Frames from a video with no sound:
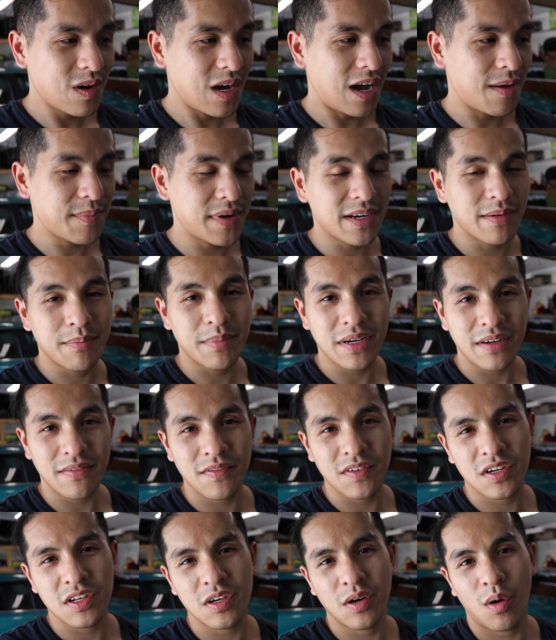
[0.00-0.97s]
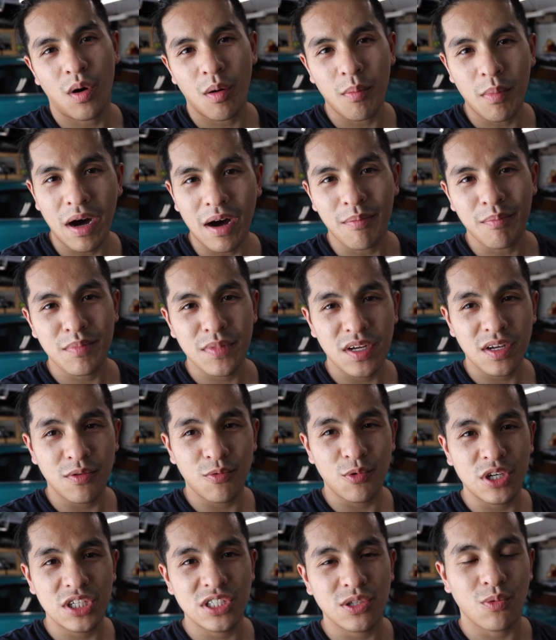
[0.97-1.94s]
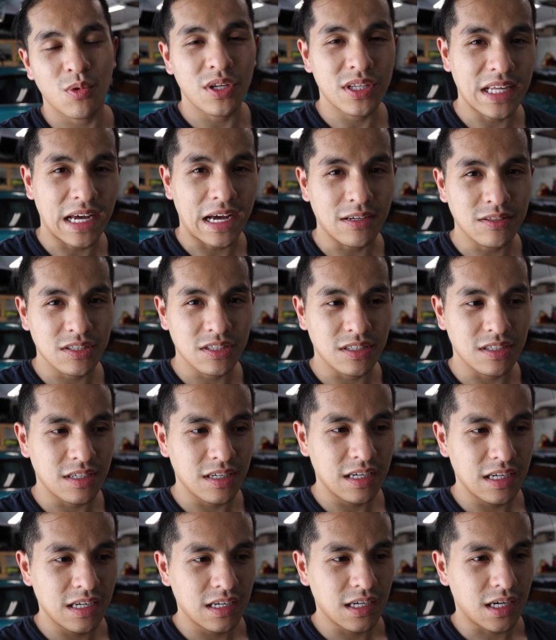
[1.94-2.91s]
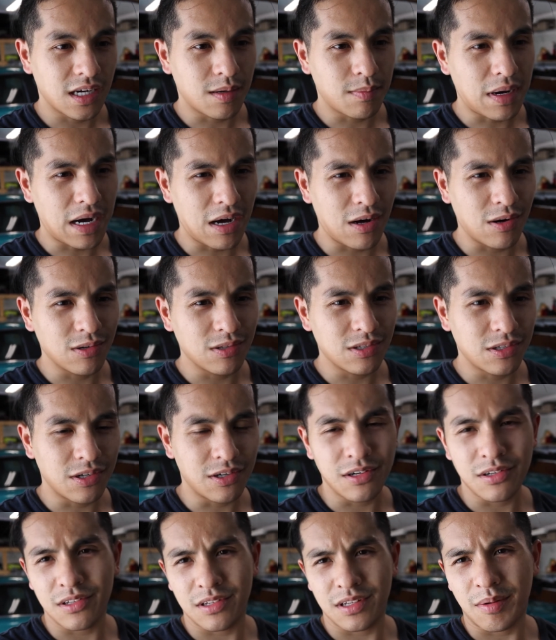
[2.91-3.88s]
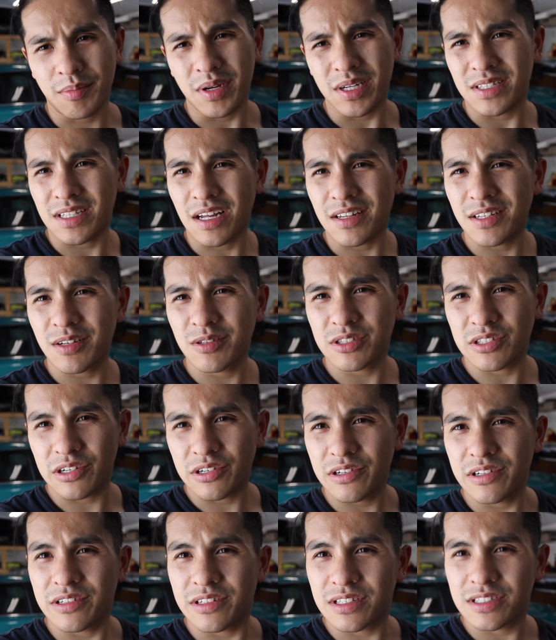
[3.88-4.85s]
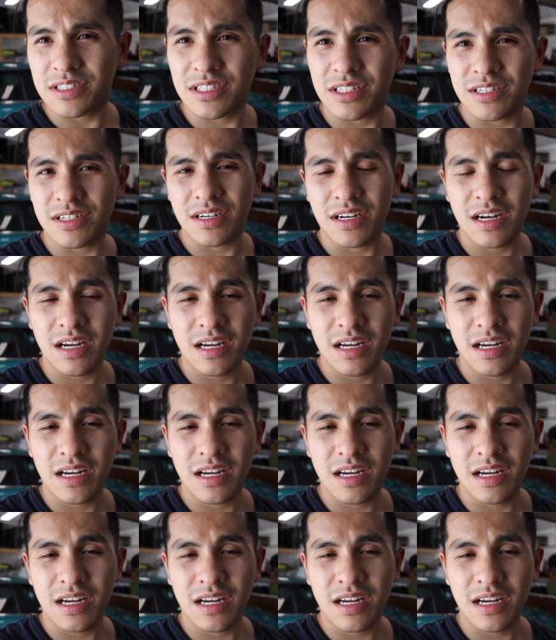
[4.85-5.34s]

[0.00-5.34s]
I made a big video about me reaching 1,000 I think it was earlier this year,